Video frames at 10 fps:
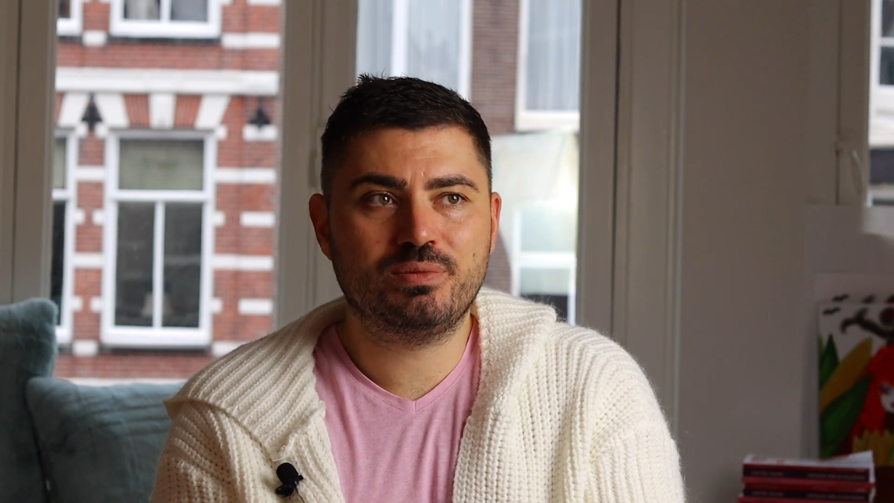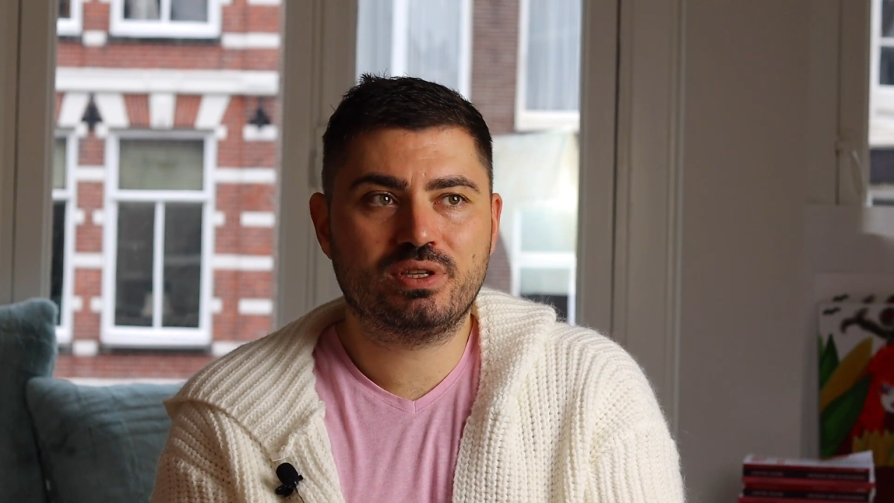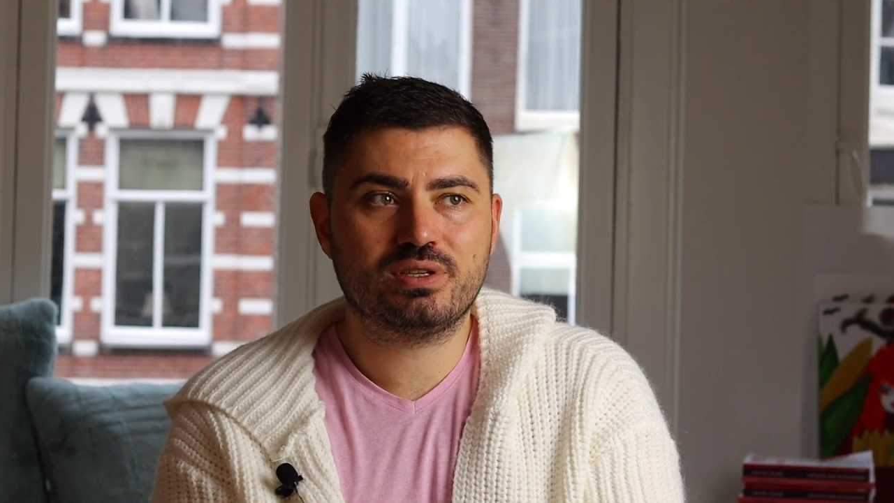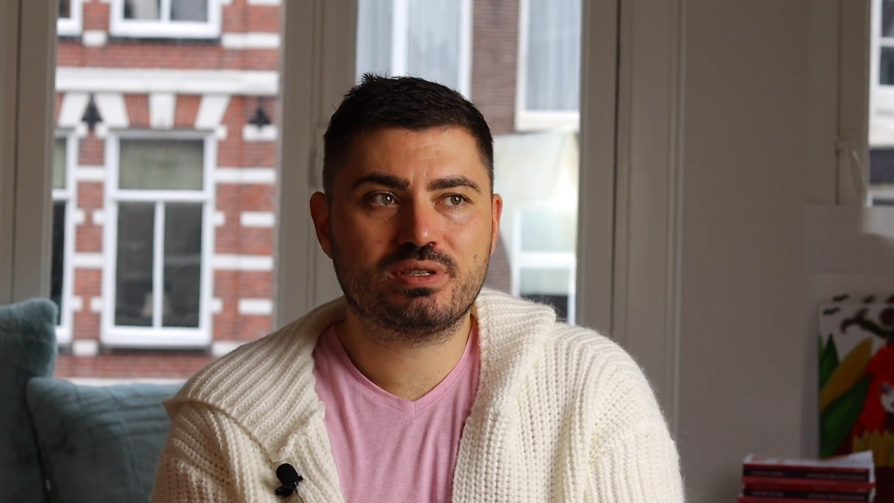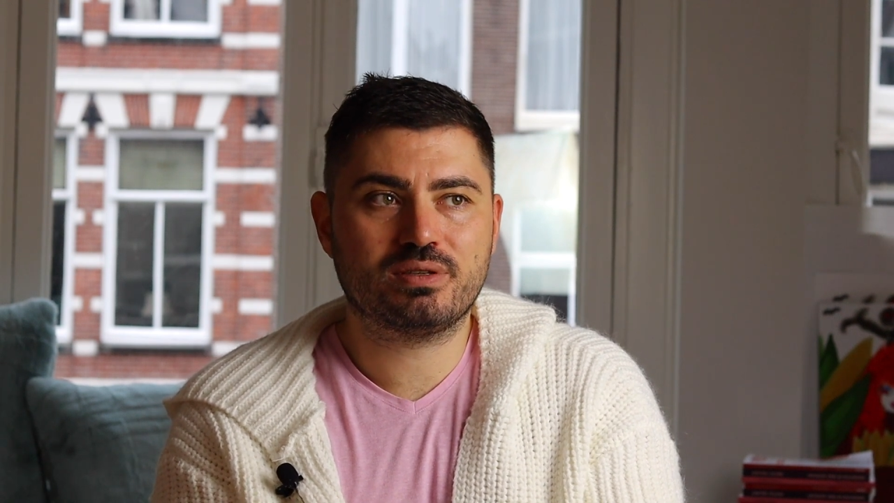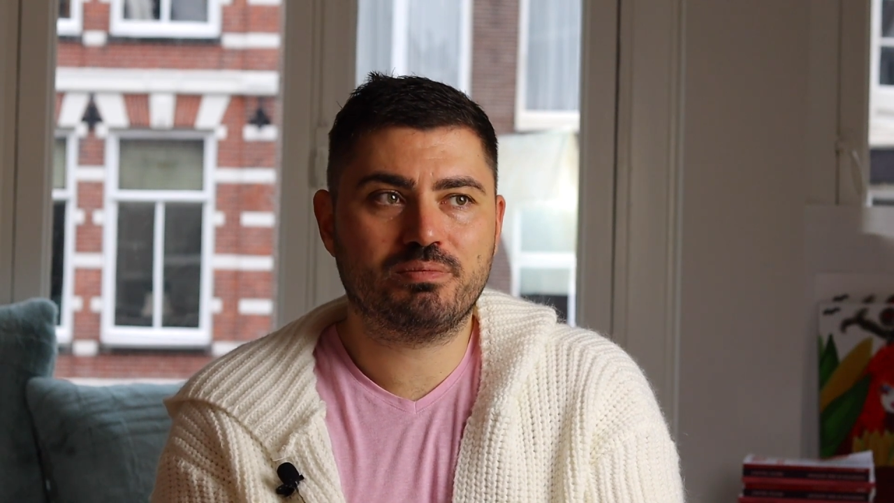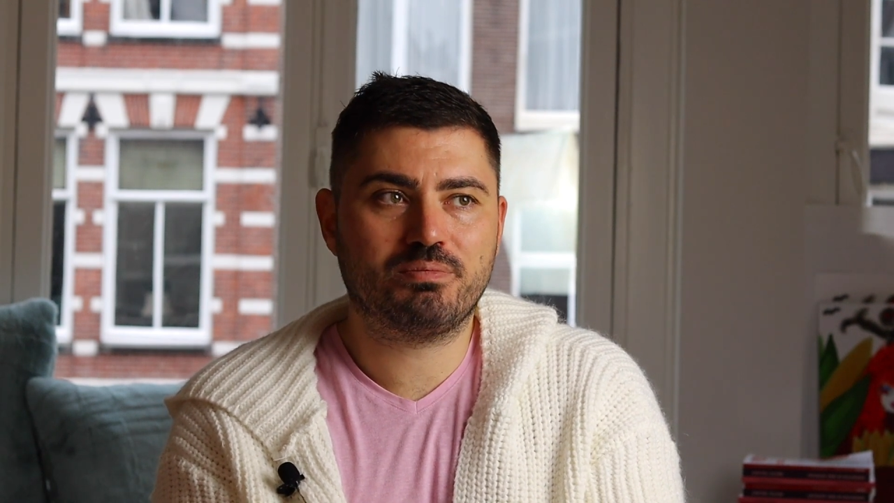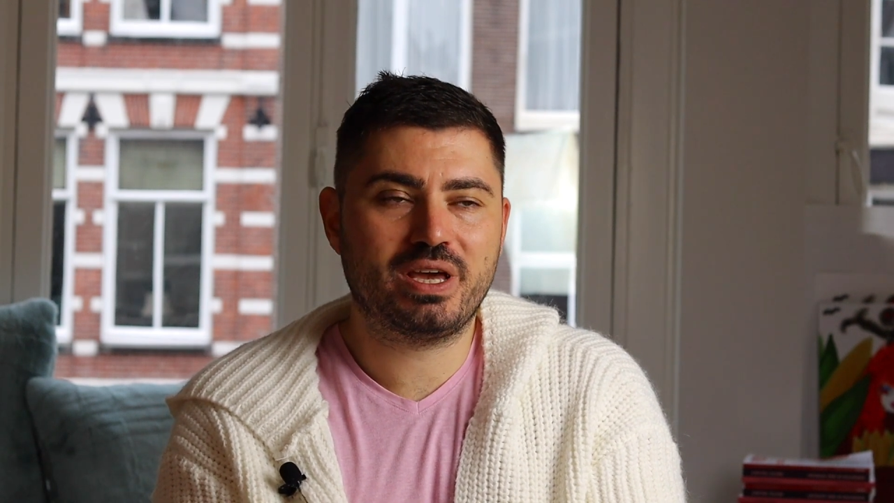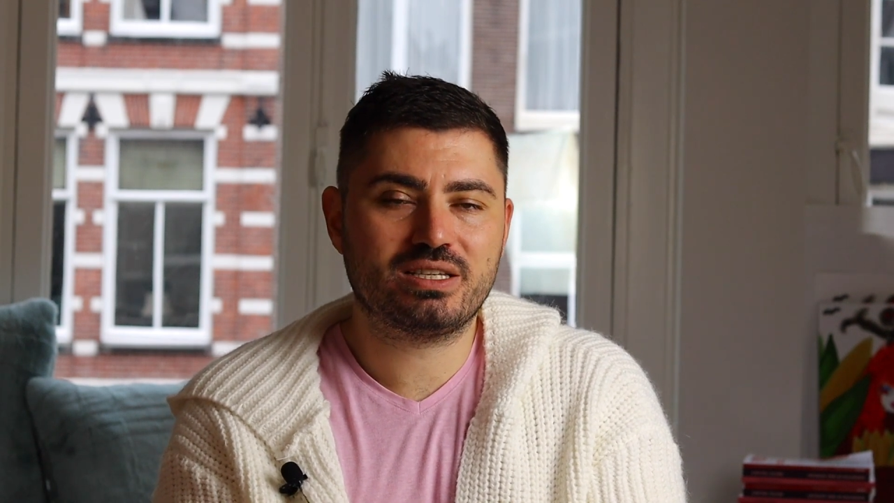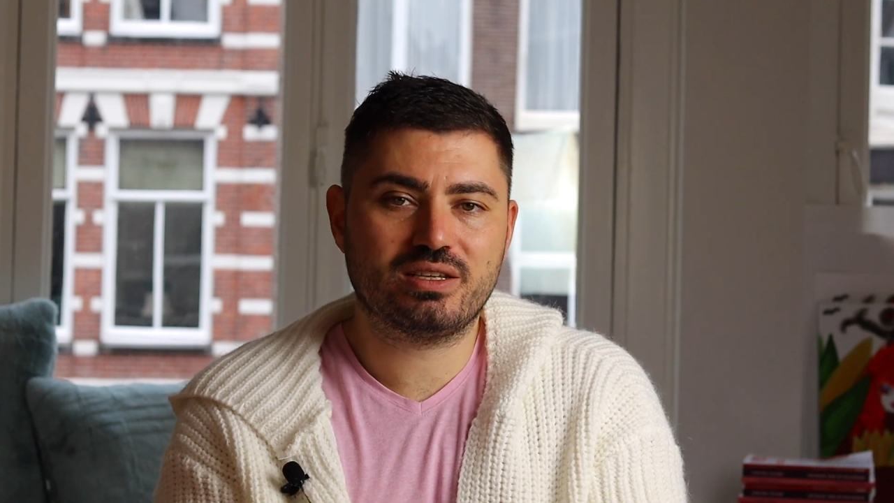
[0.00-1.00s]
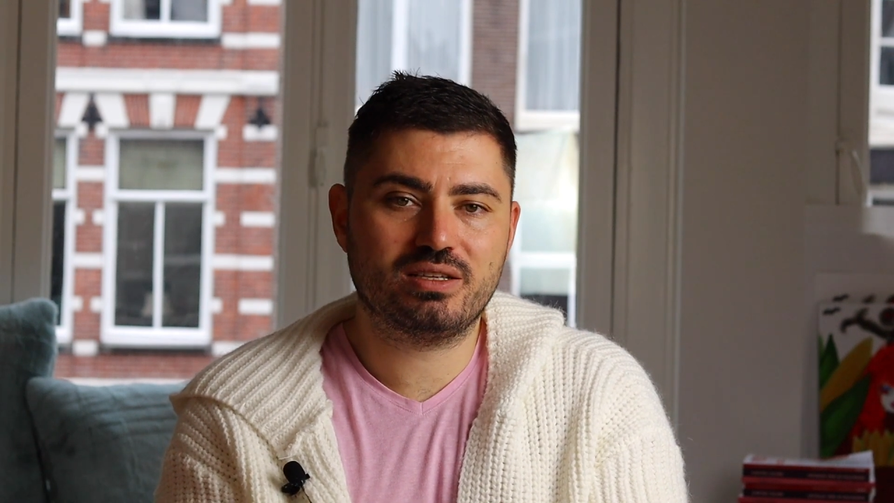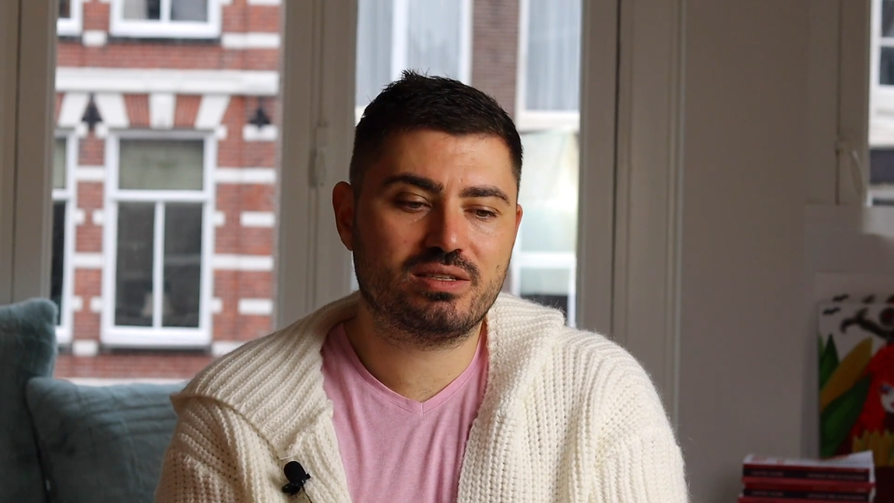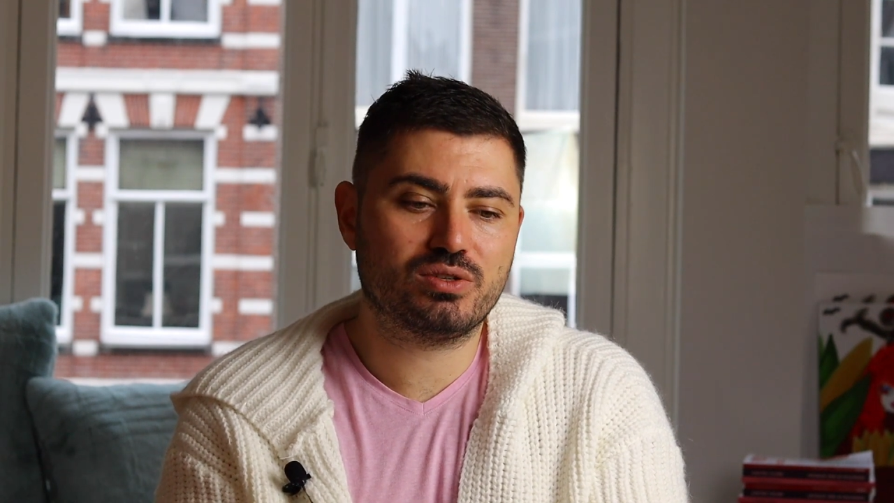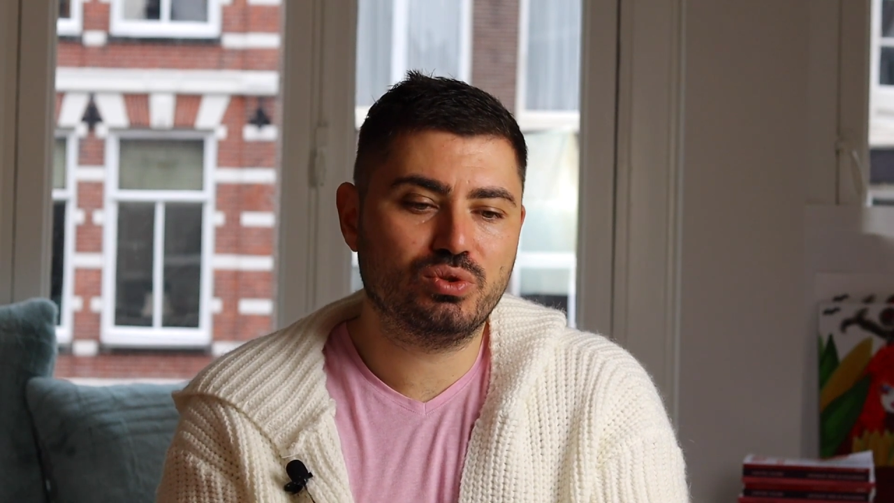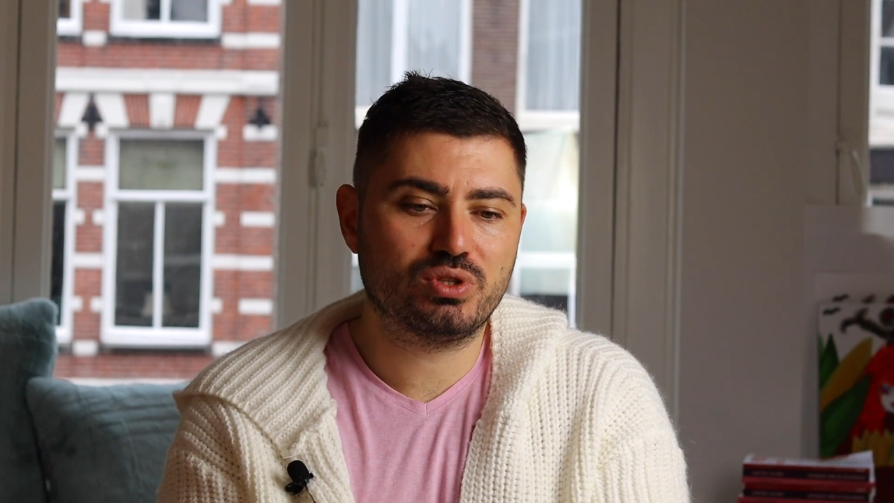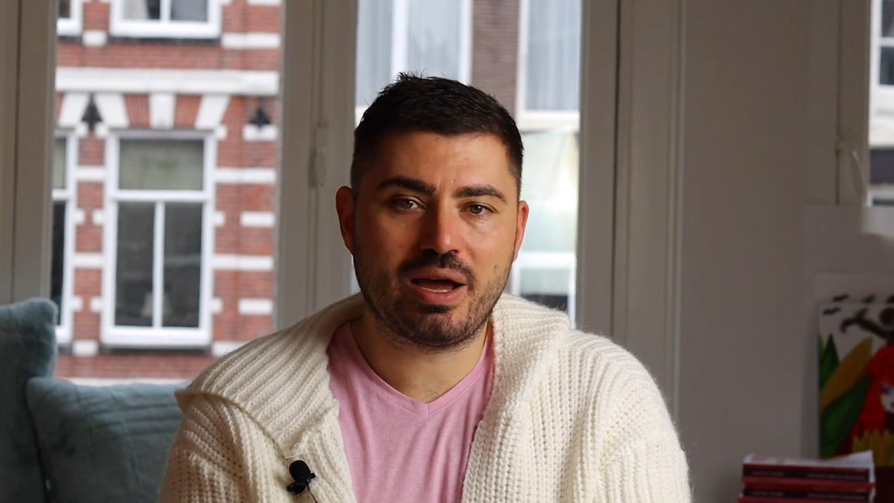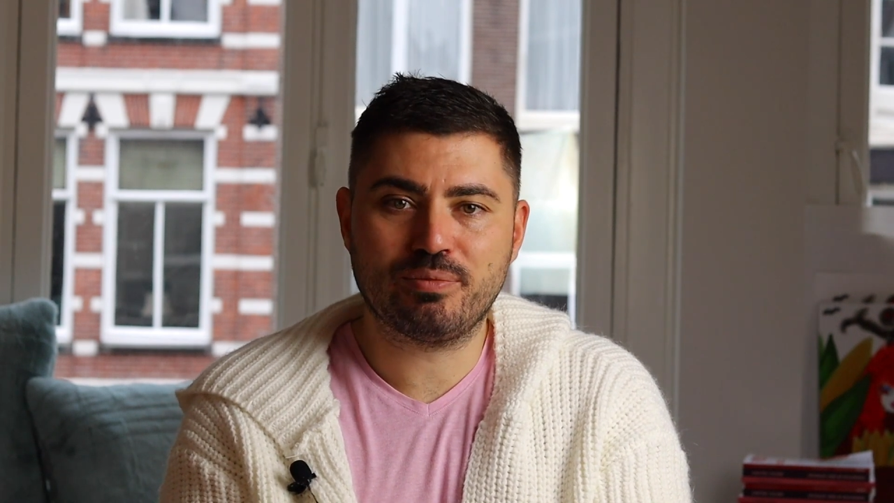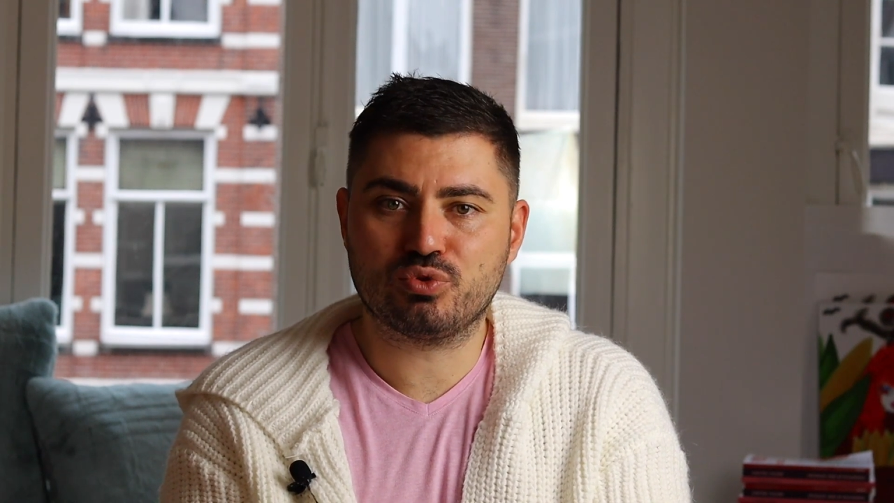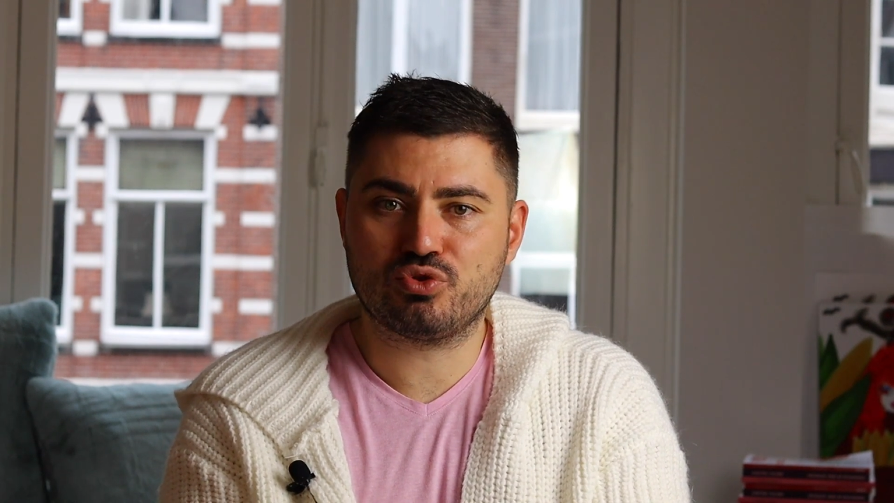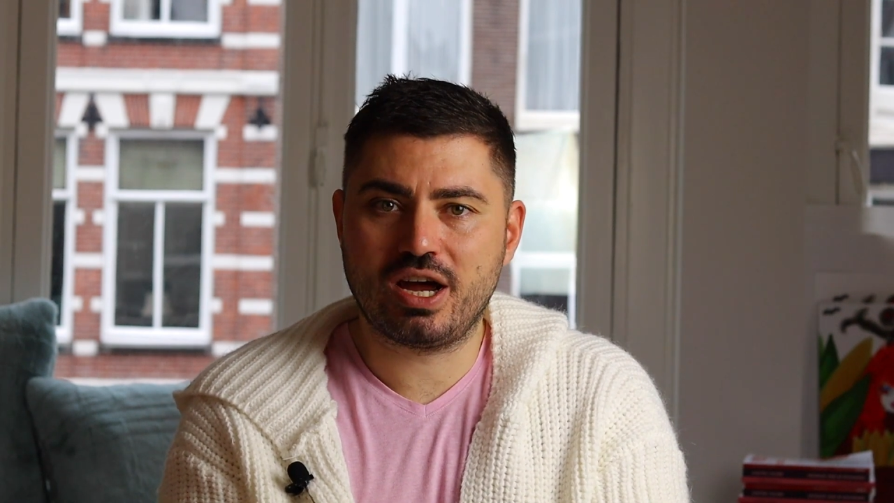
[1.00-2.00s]
It is best. It's a good time
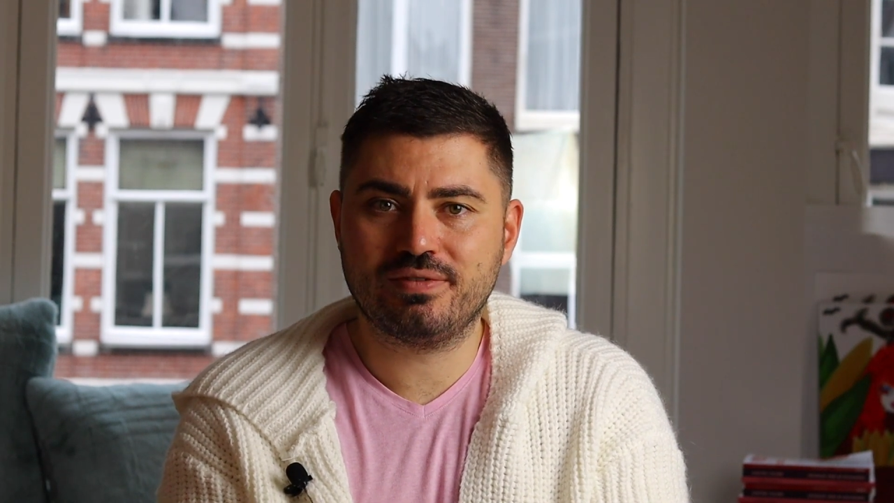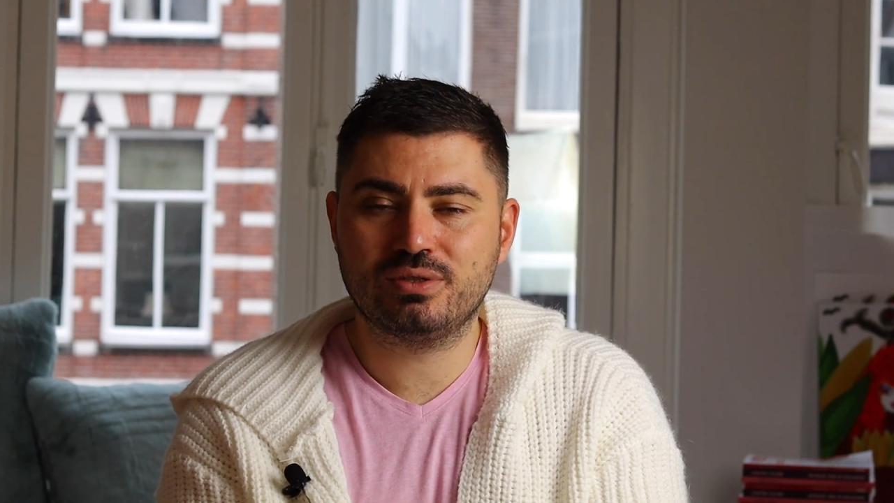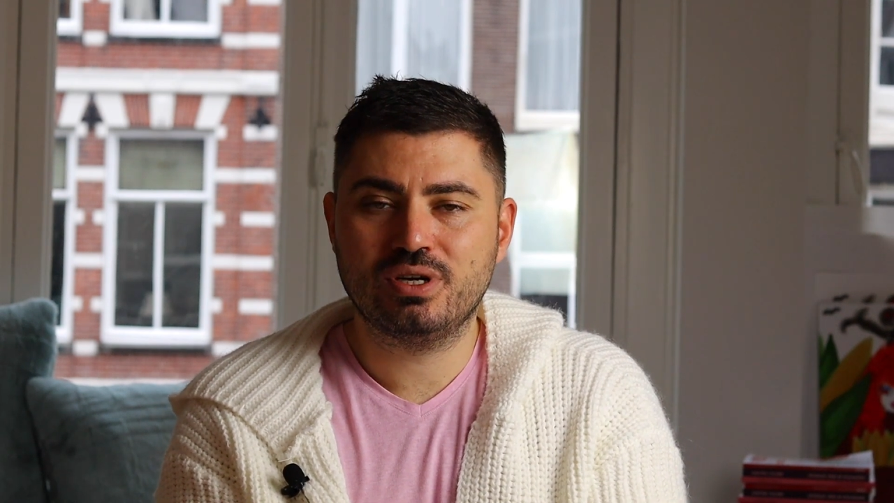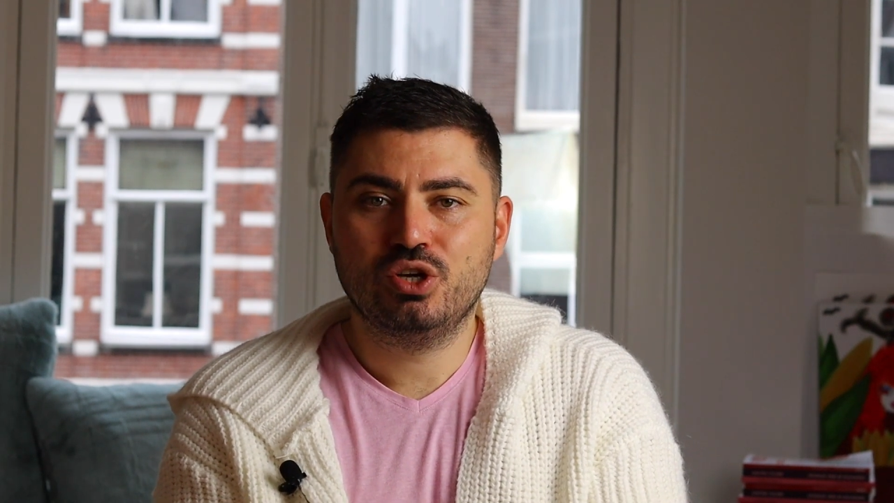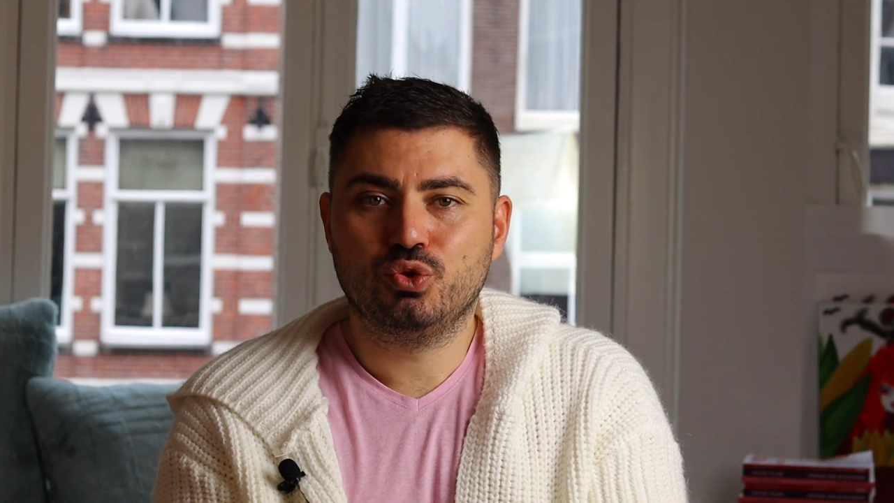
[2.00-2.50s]
to travel,